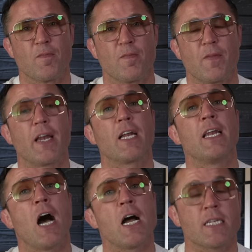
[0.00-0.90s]
than a
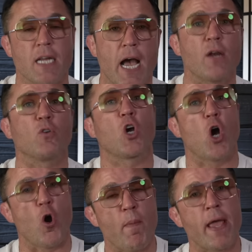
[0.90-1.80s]
non-title
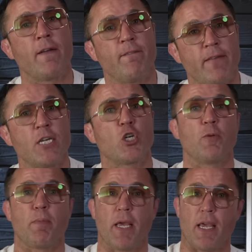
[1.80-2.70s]
co-main event
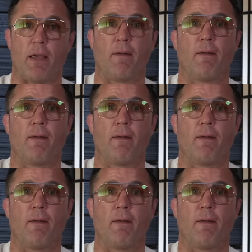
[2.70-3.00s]
should be.